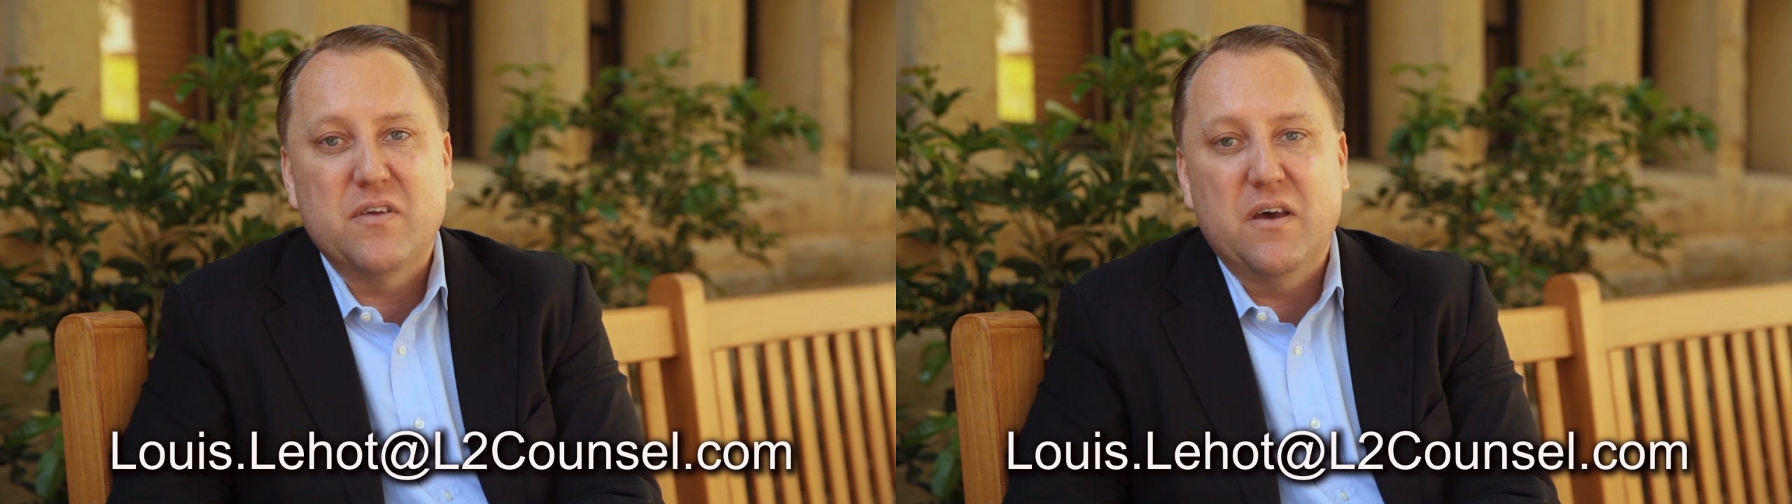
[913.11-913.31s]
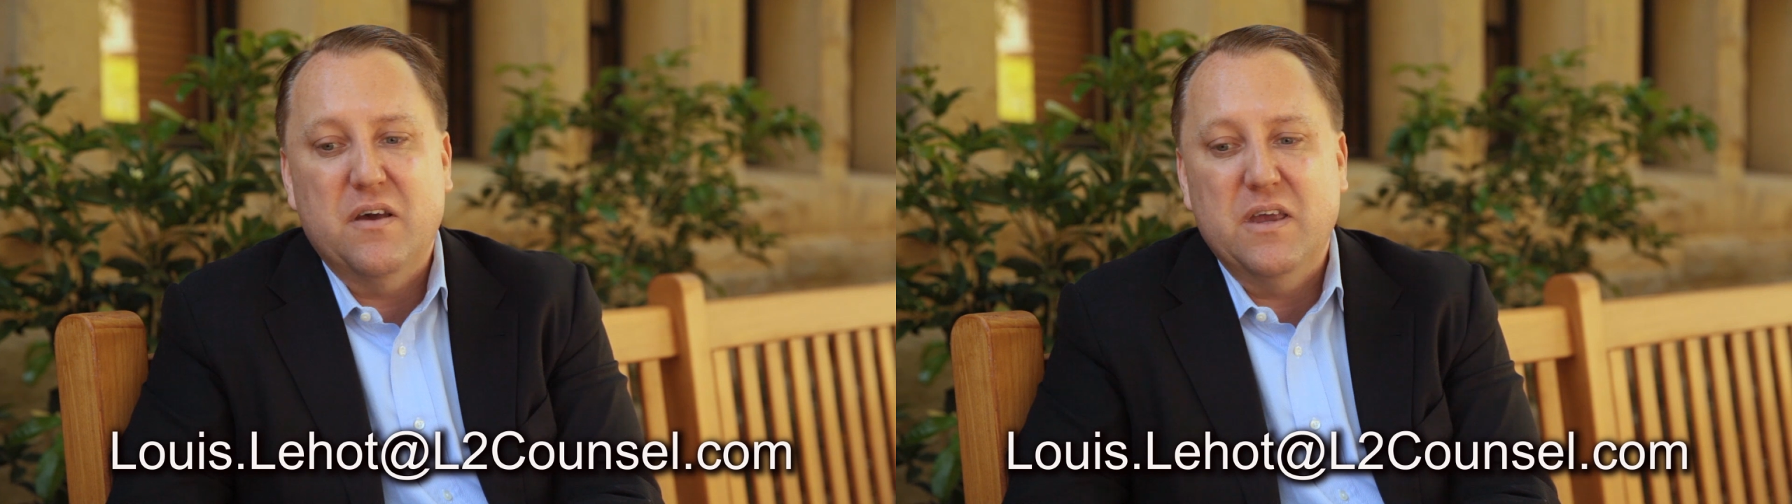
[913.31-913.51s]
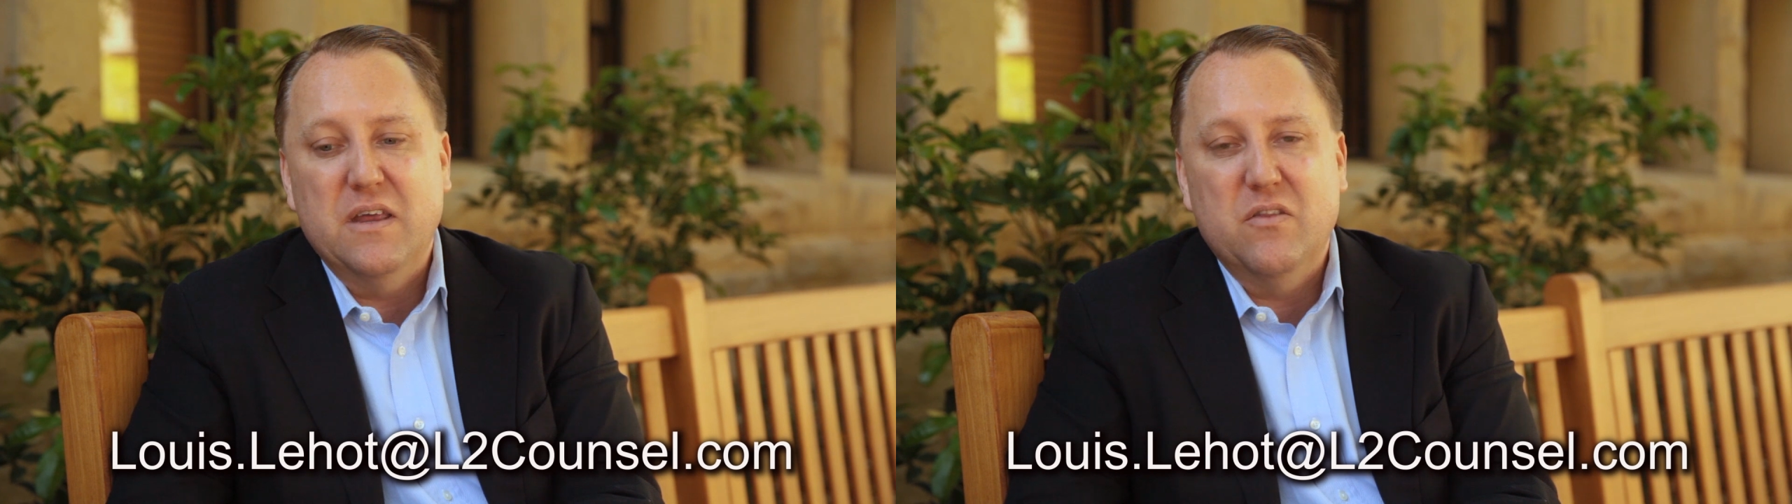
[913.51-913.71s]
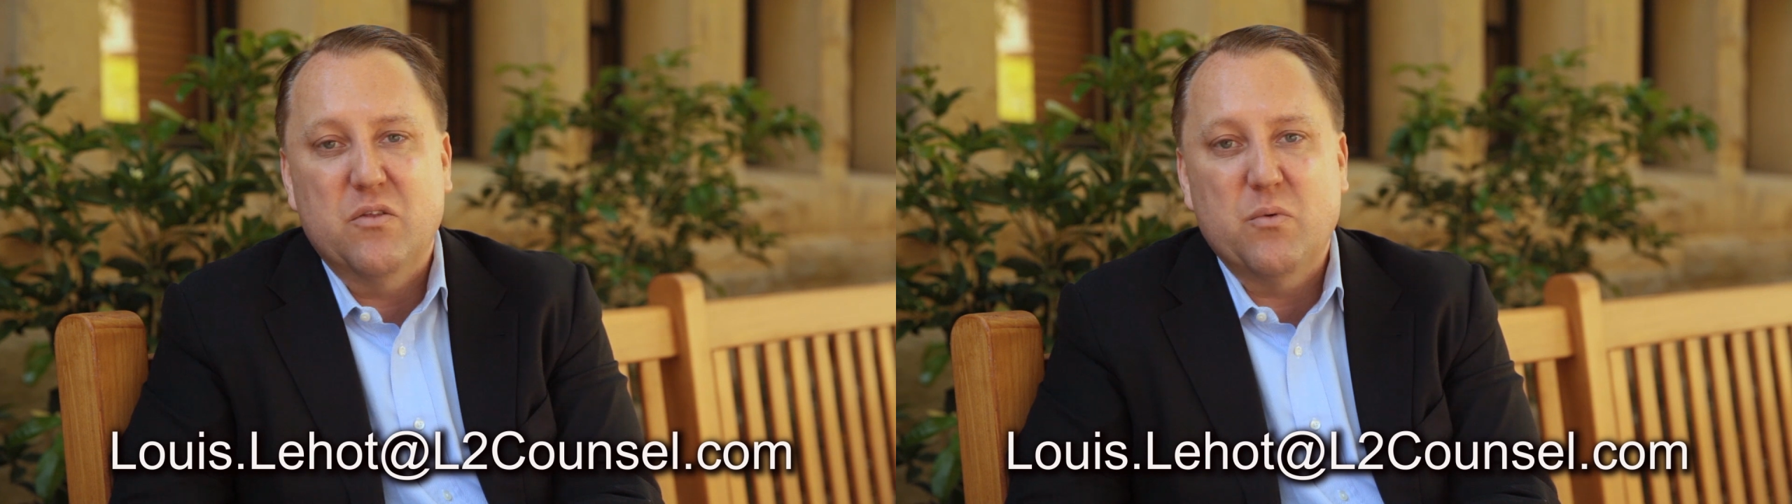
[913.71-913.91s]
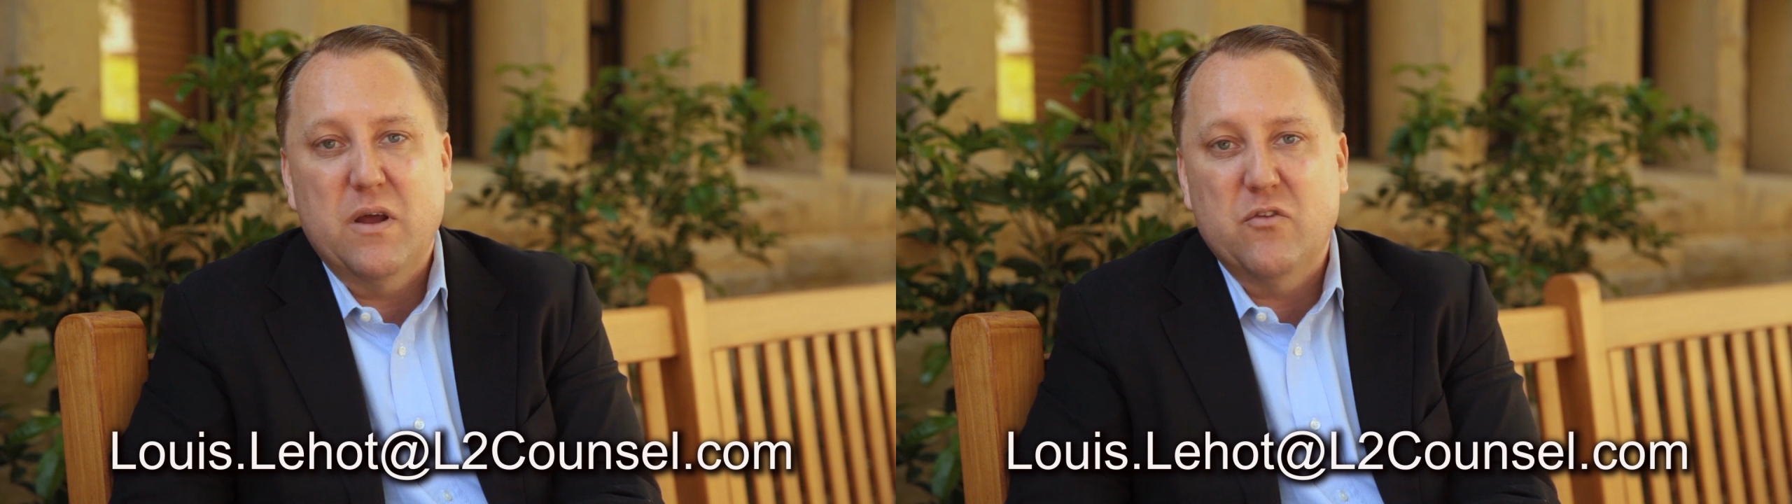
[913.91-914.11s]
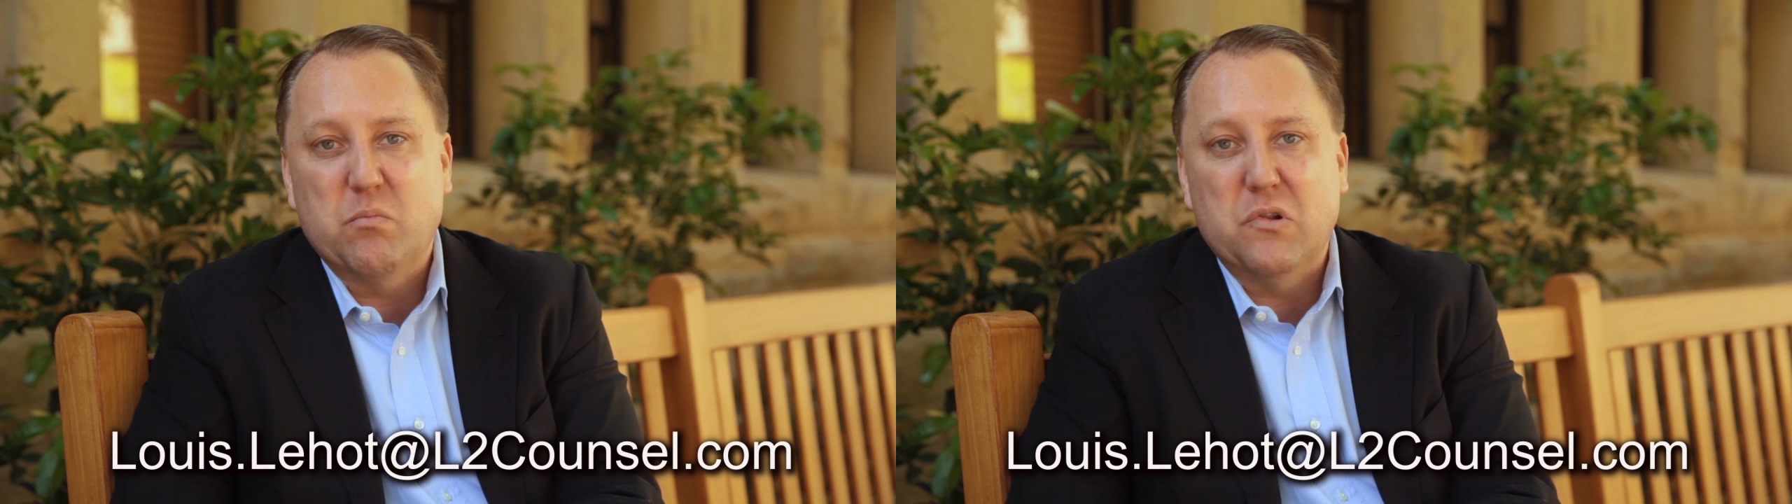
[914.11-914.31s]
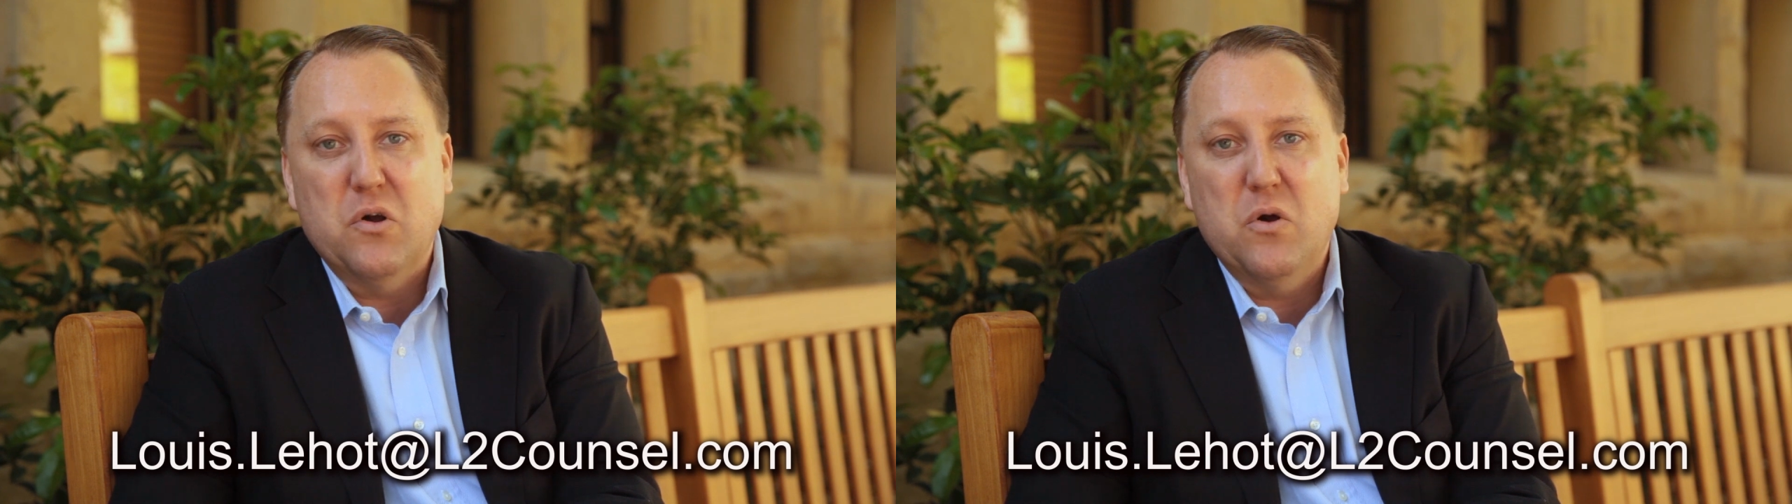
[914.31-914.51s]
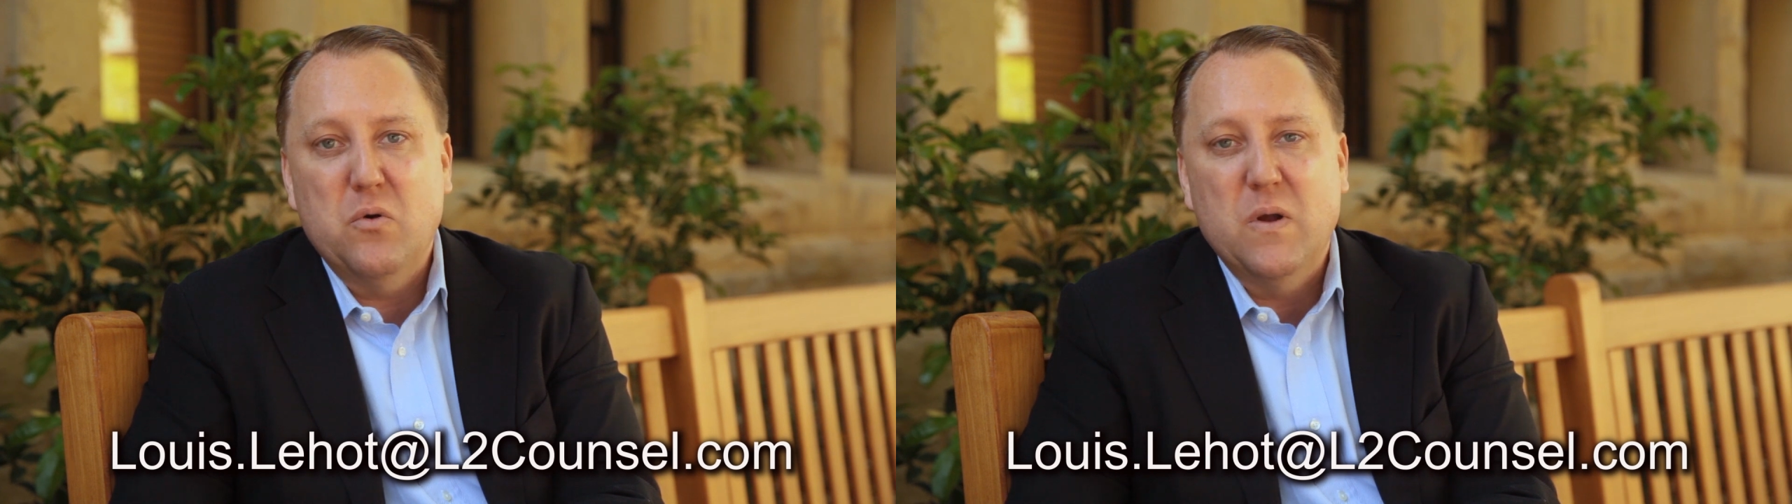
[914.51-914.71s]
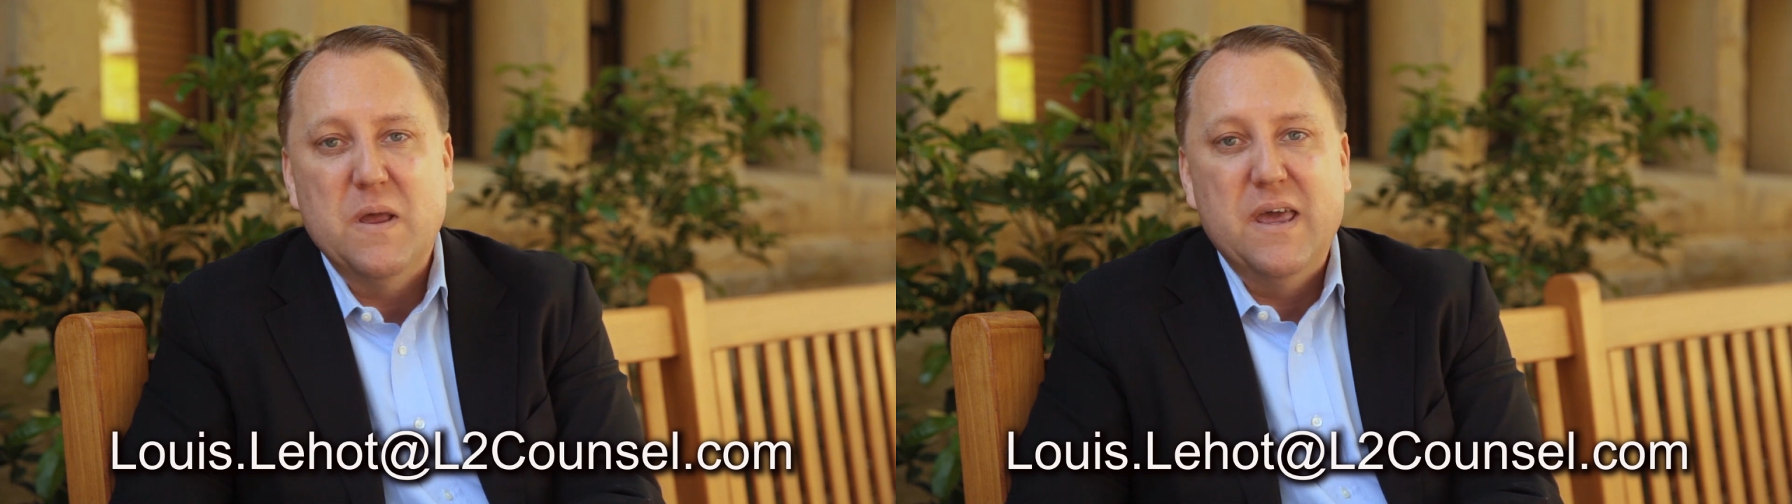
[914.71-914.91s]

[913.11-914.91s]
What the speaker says: in the threads below